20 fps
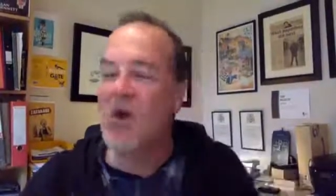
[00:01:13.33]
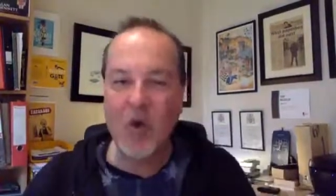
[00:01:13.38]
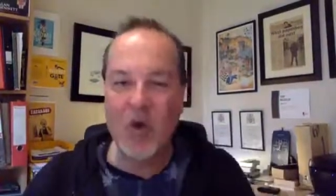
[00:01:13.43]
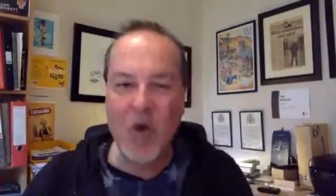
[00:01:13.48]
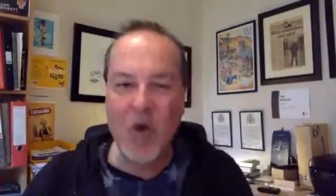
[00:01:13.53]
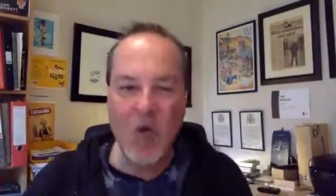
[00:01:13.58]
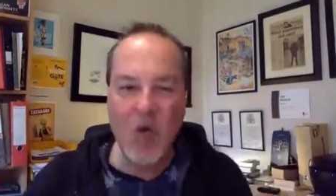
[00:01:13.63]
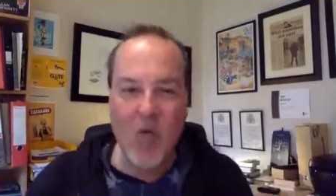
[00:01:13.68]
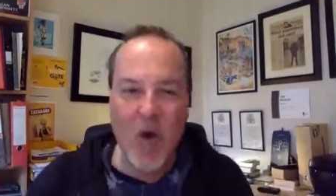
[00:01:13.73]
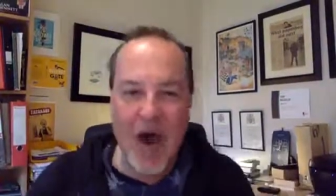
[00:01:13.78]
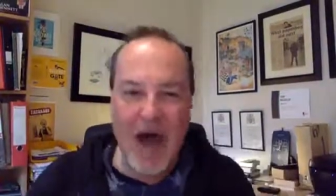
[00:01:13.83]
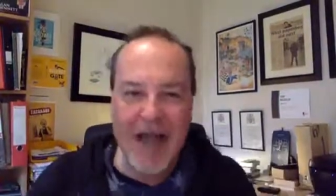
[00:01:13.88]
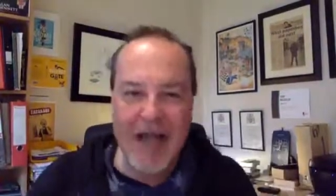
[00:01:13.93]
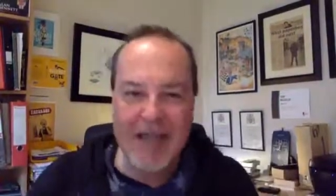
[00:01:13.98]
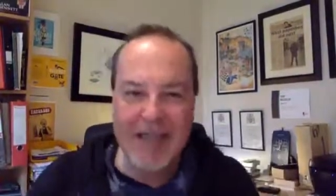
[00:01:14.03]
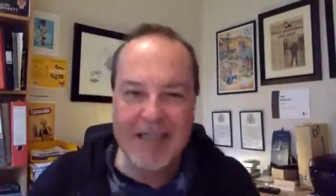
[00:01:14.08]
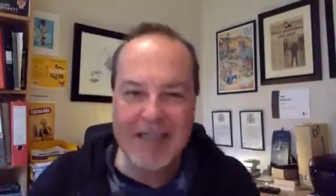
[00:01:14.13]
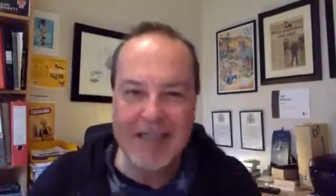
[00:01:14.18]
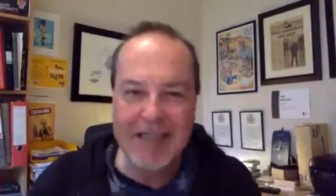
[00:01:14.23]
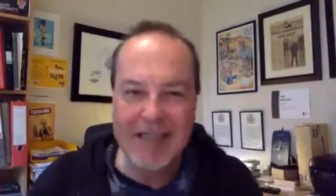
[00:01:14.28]
Go
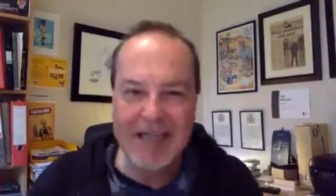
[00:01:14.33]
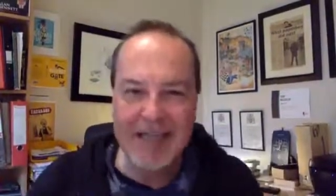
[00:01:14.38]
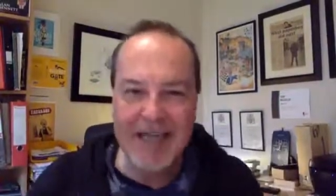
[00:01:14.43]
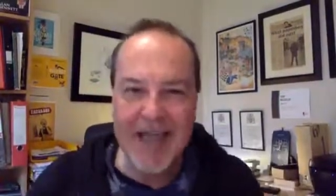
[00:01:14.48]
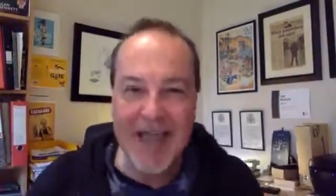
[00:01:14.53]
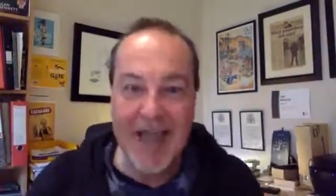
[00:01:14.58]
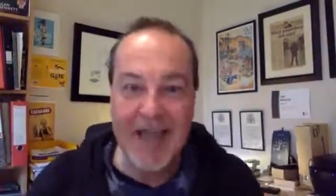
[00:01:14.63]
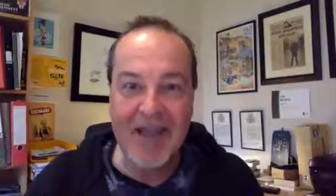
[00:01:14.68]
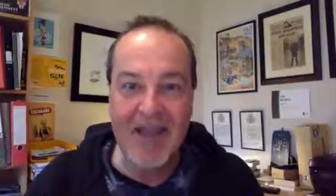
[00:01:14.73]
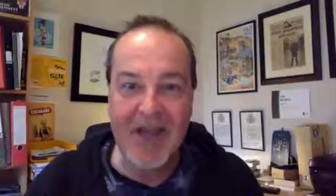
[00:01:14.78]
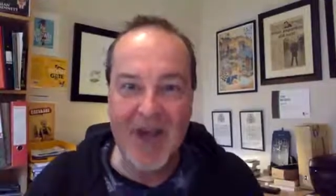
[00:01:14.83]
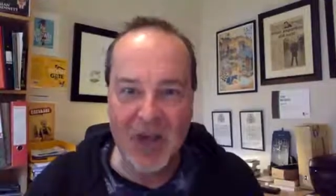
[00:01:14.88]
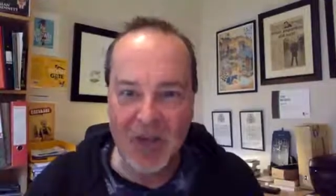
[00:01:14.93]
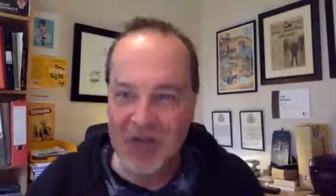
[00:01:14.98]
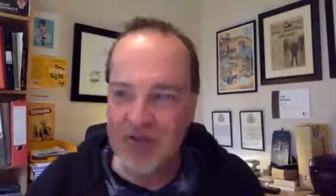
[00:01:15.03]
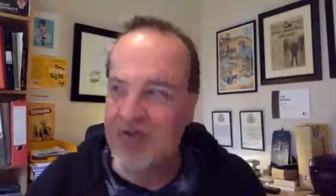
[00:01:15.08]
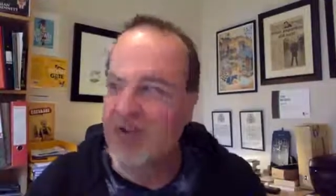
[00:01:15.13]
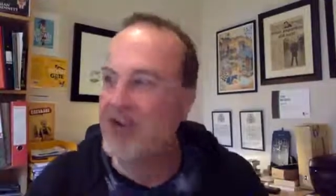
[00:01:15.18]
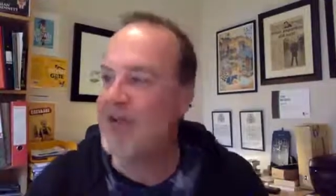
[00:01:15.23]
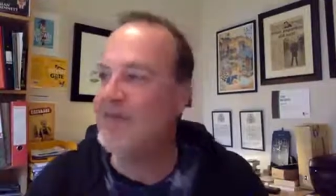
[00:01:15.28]
wild in the
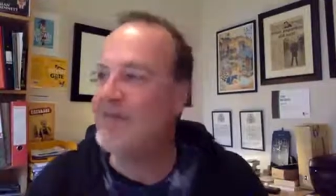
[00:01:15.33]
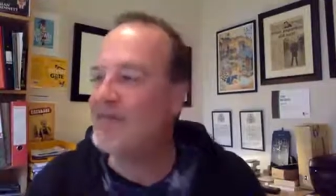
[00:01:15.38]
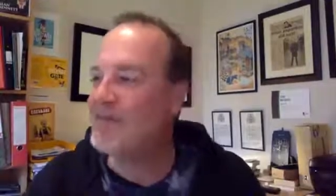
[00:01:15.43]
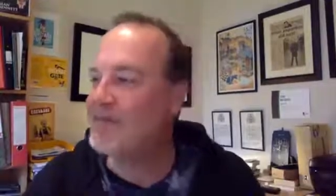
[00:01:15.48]
country.